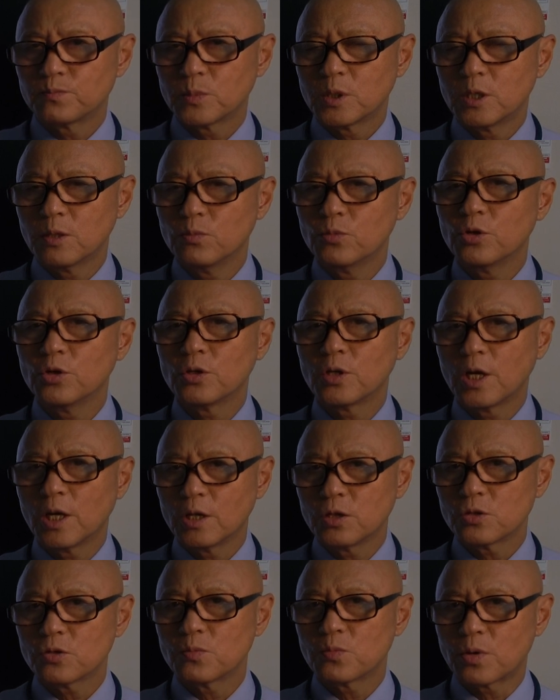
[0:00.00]

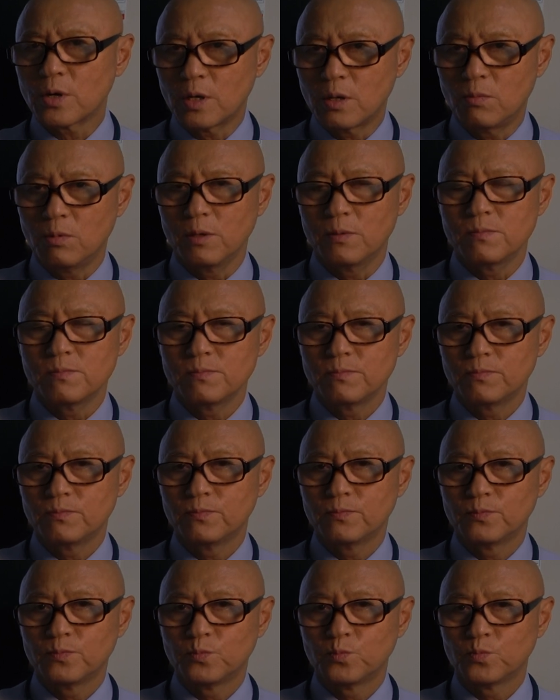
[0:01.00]
communication problem.
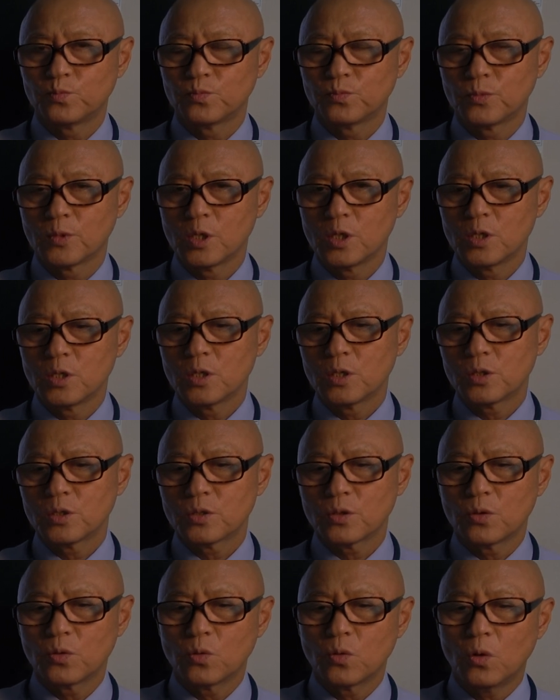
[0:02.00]

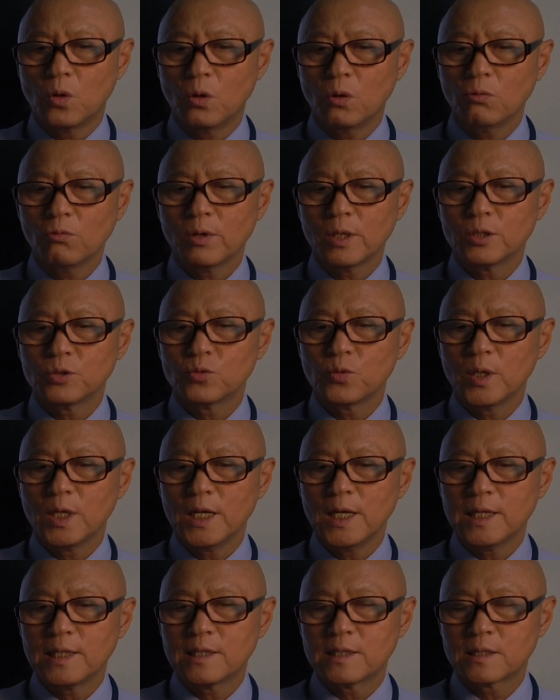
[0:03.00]
So always we
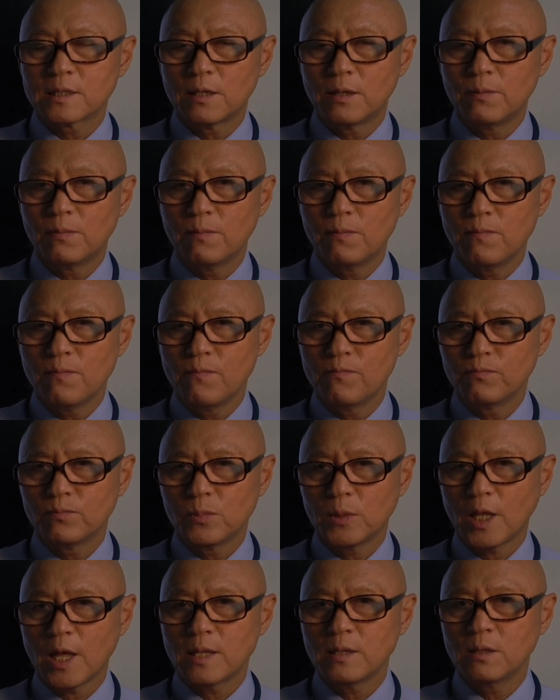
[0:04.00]
need some
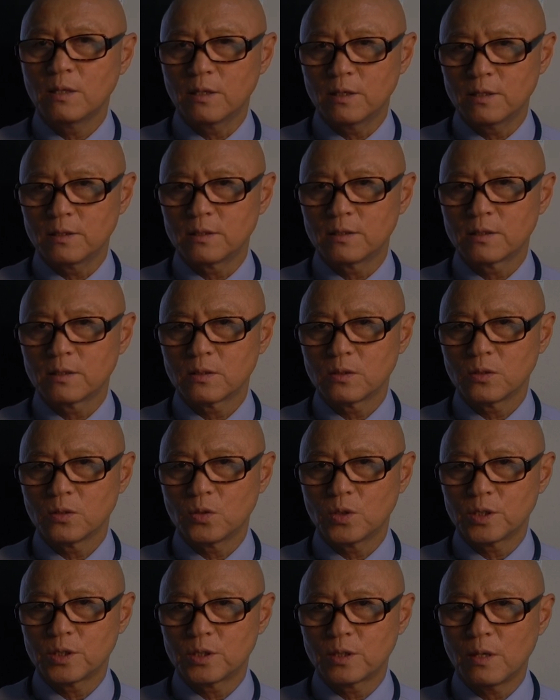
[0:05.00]
tenders
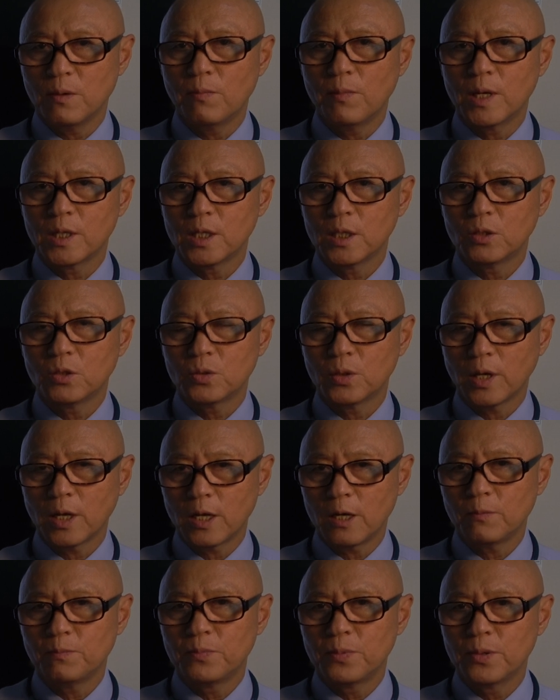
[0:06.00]
or somebody to
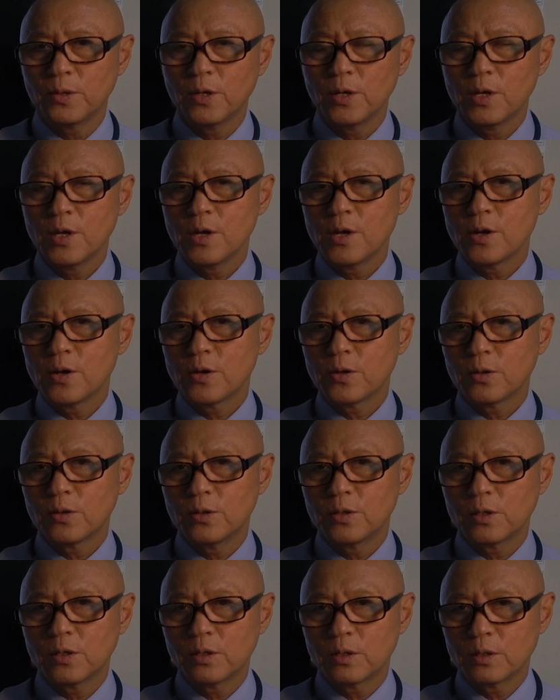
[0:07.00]
help
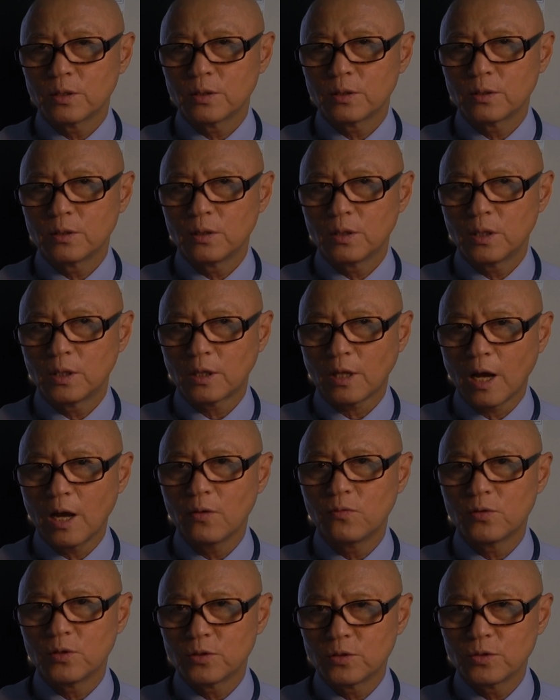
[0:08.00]
the
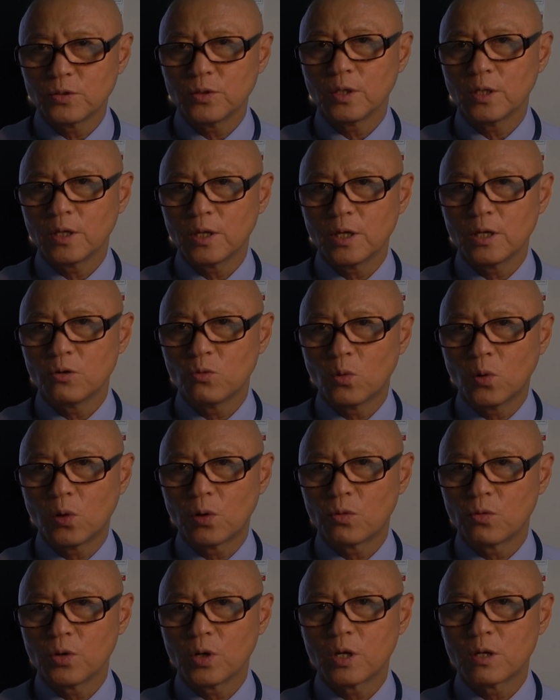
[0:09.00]
diver doing the
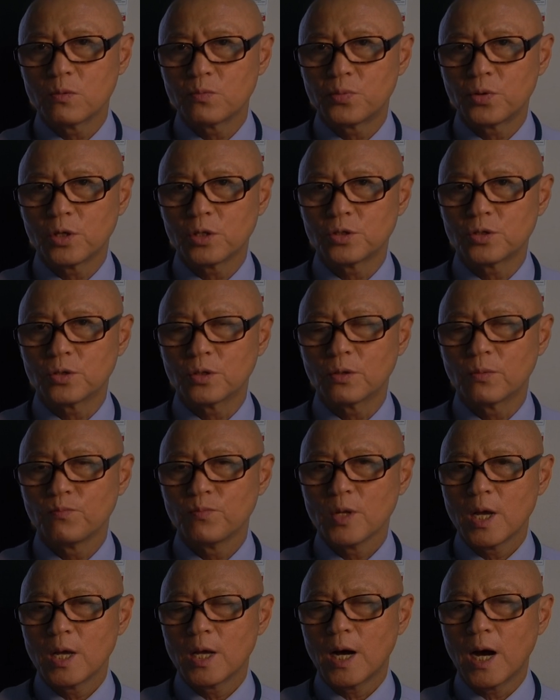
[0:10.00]
in-water recompression.
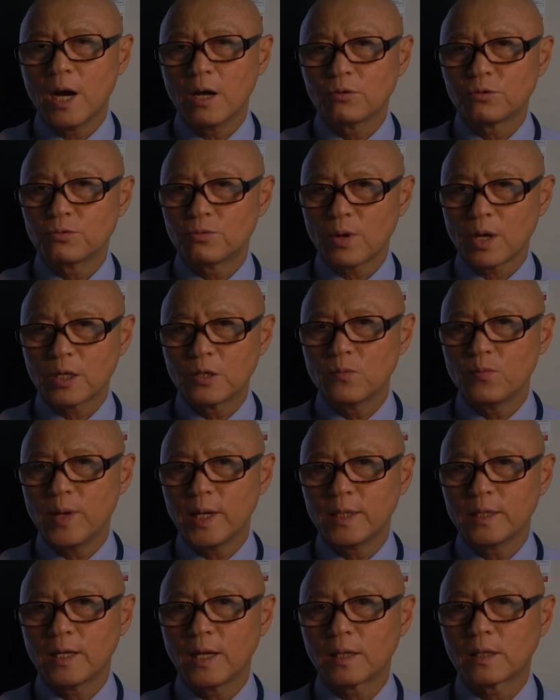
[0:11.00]
I would
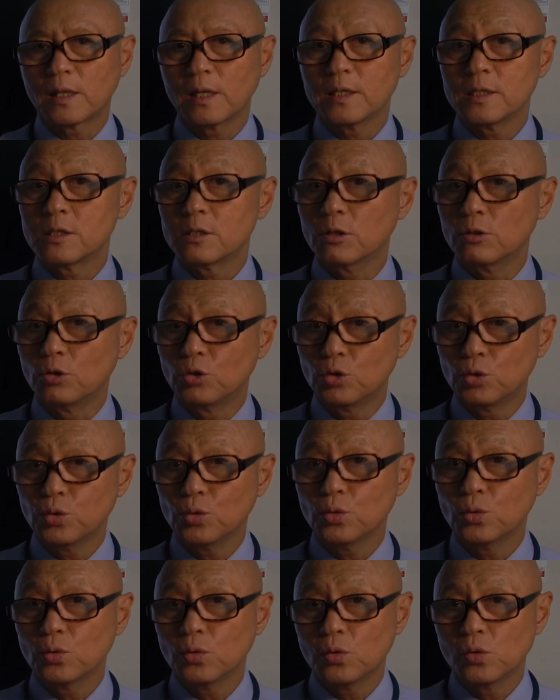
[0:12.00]
recommend at least
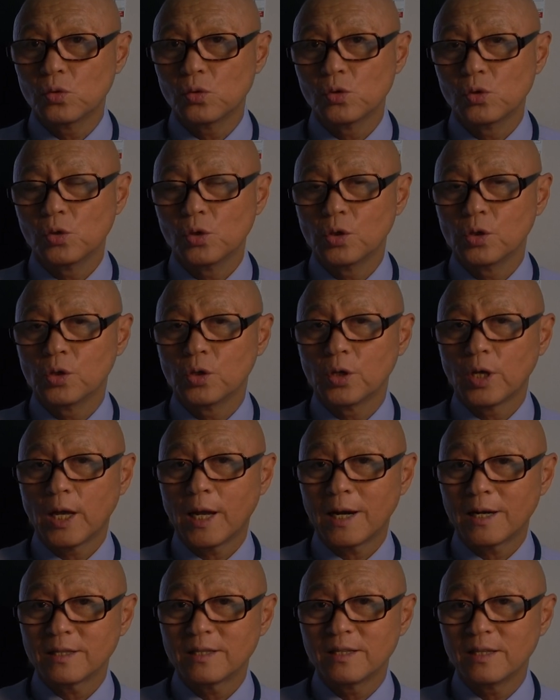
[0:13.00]
two
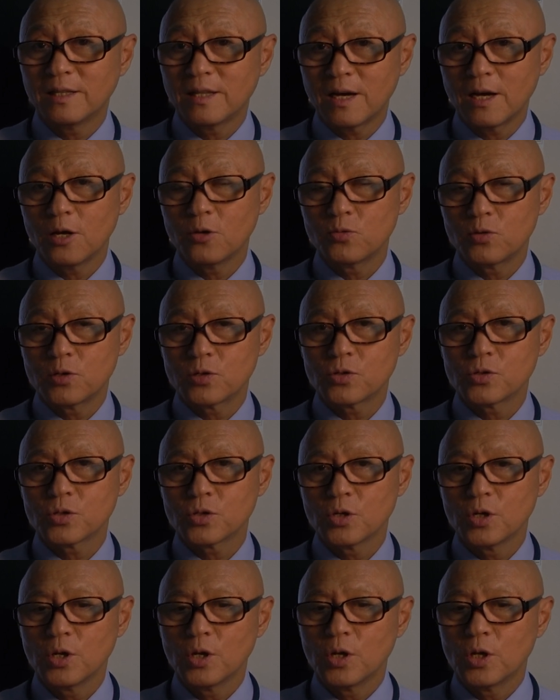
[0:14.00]
healthy
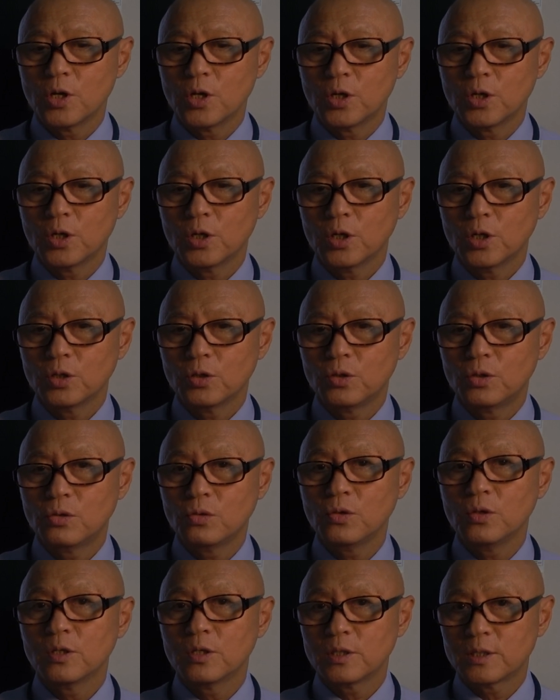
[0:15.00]
divers
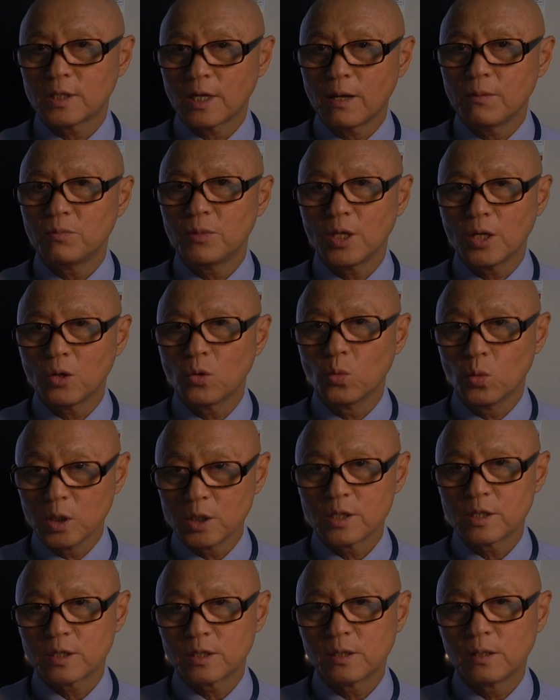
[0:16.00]
doing the same thing
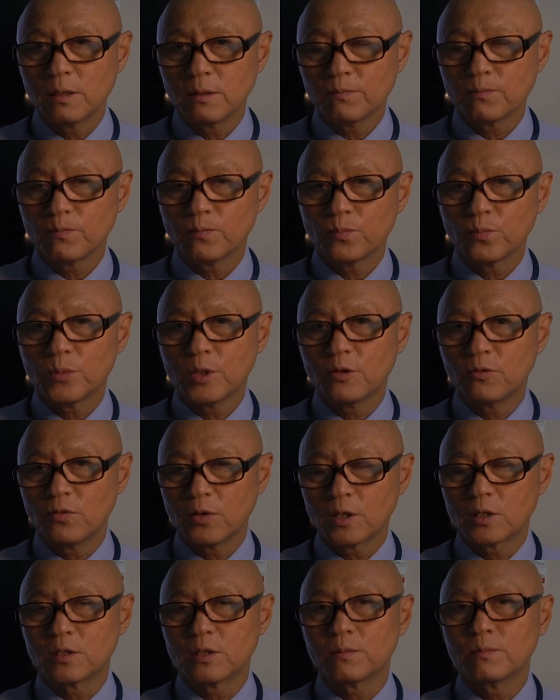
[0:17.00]
with the
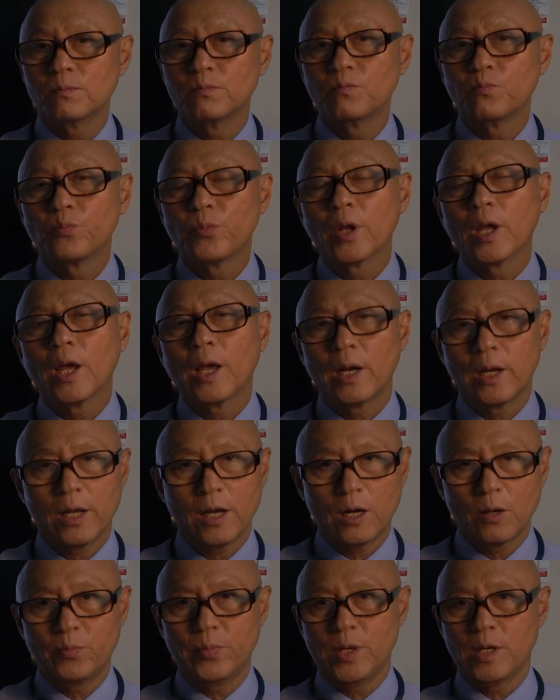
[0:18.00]
victim and
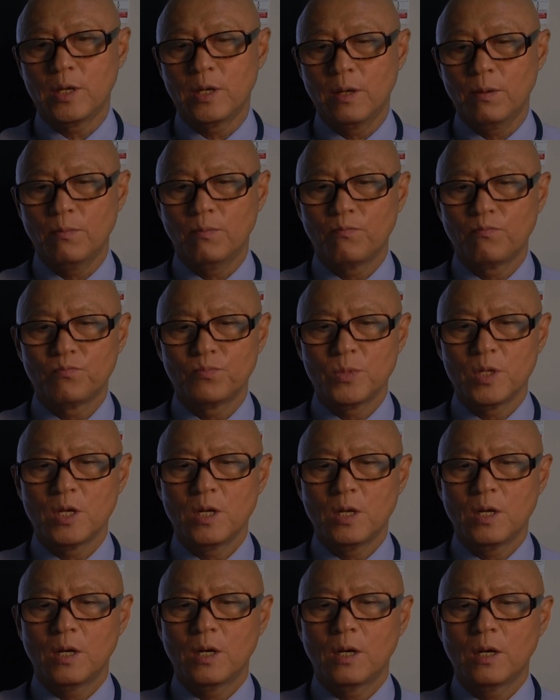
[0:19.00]
helping him.
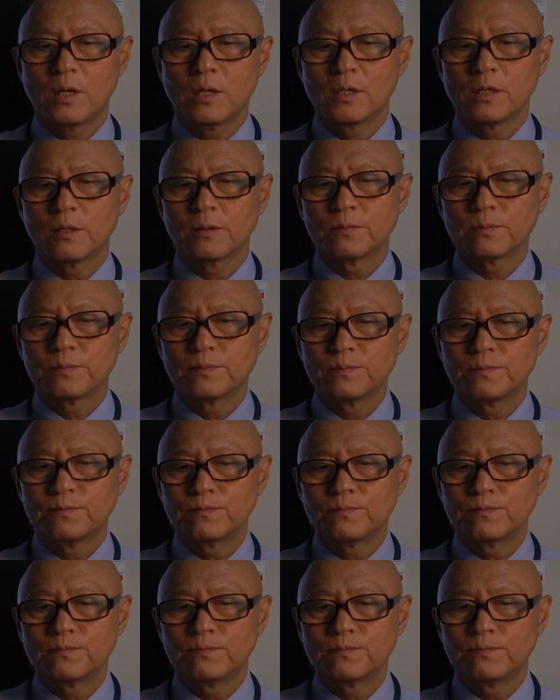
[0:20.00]
Um,